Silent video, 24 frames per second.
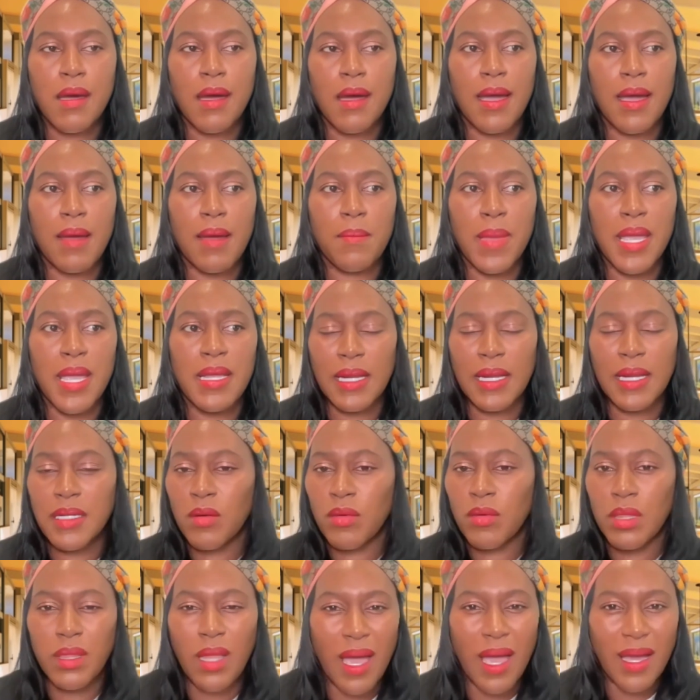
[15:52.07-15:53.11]
And I
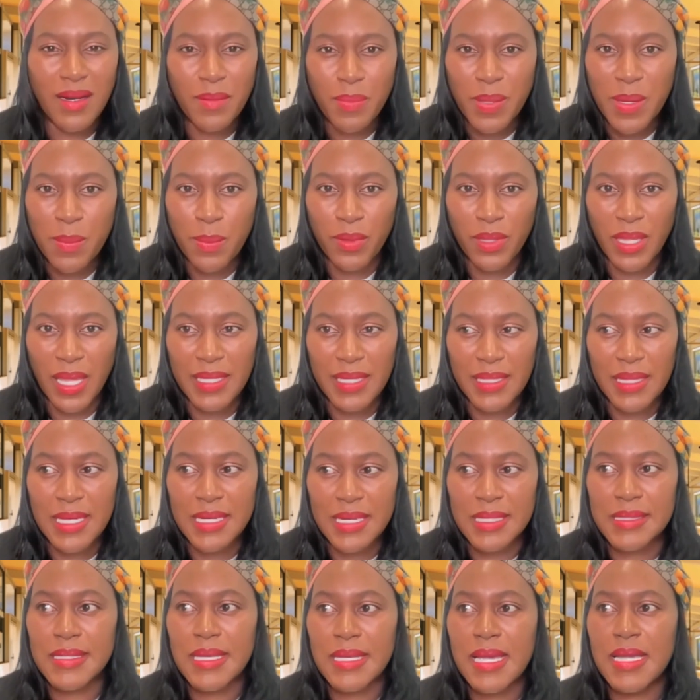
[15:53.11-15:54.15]
know a lot of people like
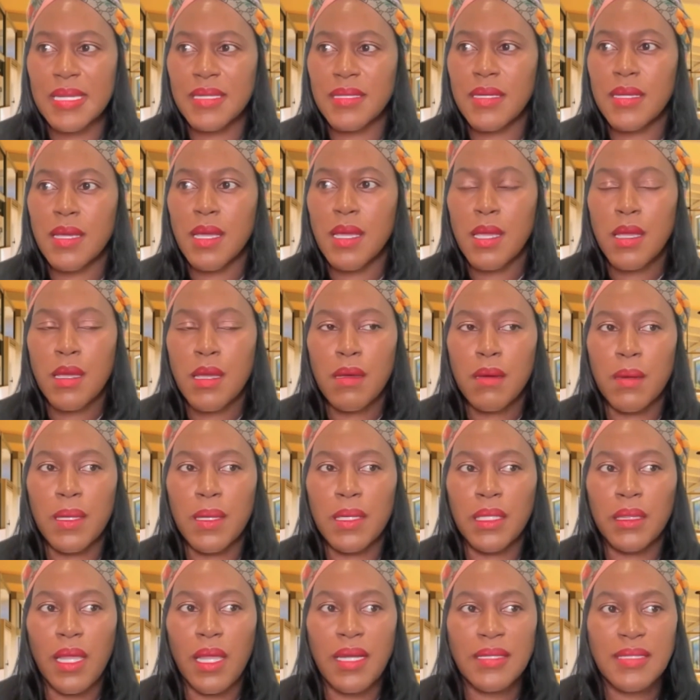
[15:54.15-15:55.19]
this. And
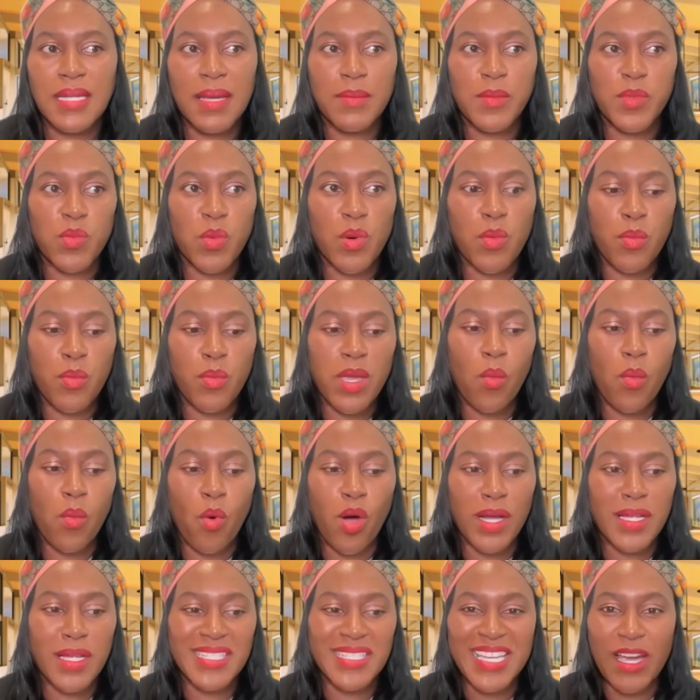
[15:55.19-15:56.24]
a lot of times when we
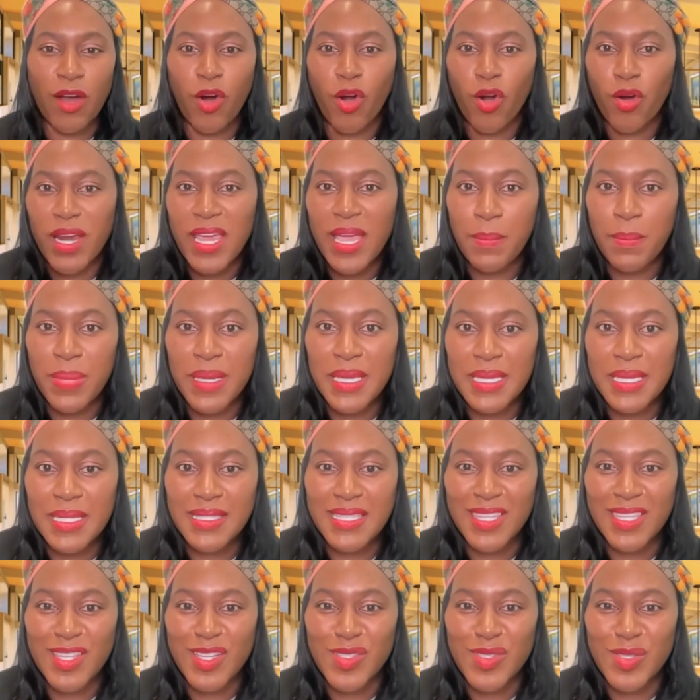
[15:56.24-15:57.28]
want to hurry up and get
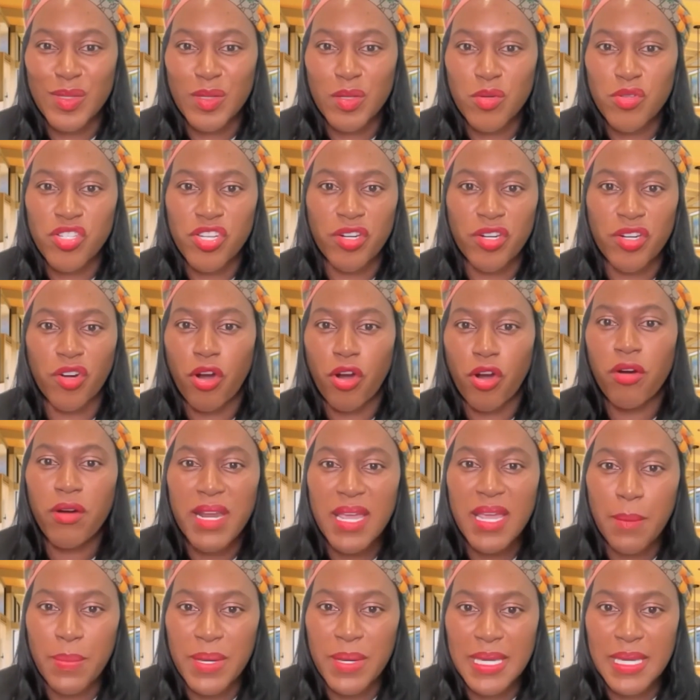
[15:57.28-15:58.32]
to the solution or
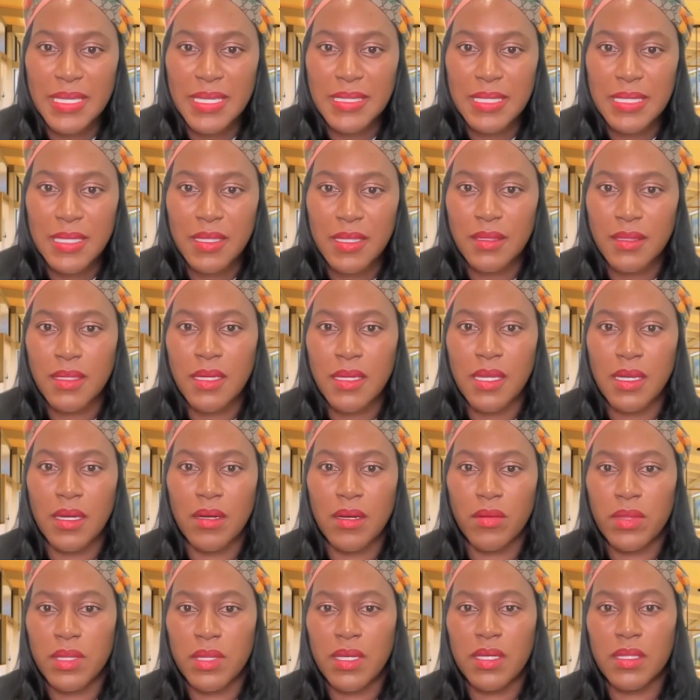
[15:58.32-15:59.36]
hurry up and get to,
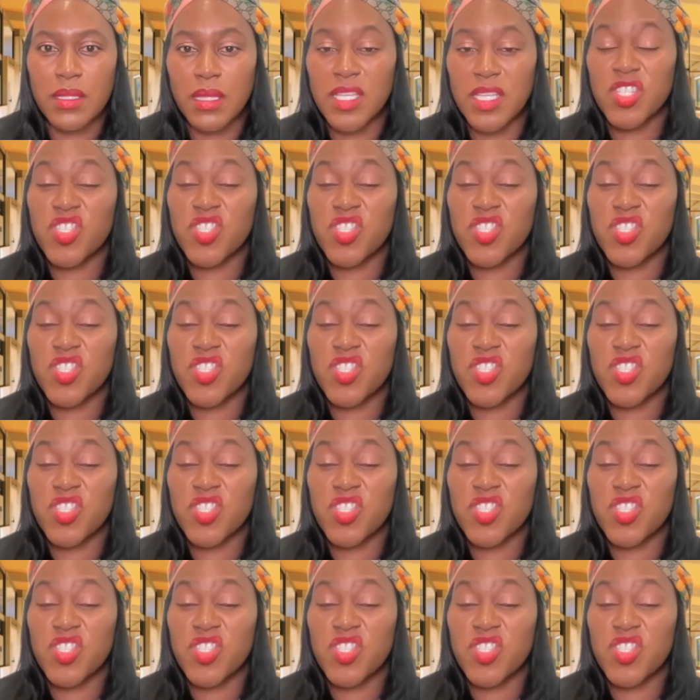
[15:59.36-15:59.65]
the